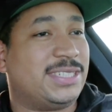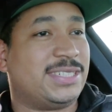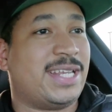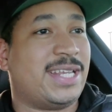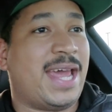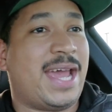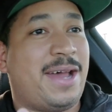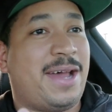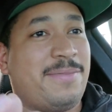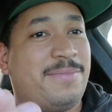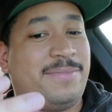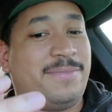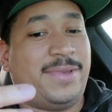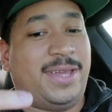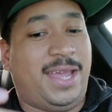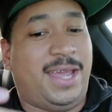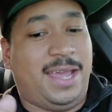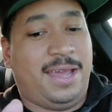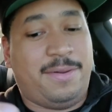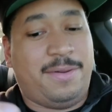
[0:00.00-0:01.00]
snap.
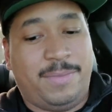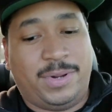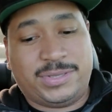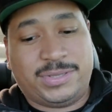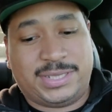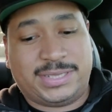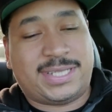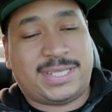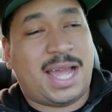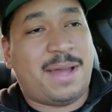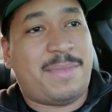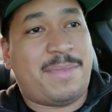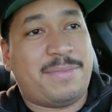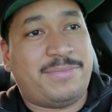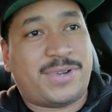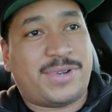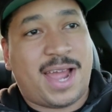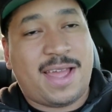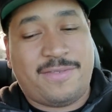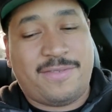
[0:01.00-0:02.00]
And most of the time
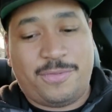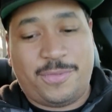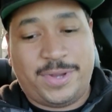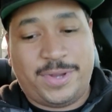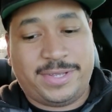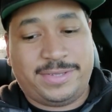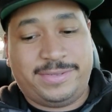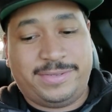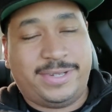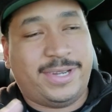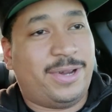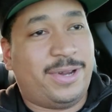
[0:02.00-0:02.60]
I'm driving with,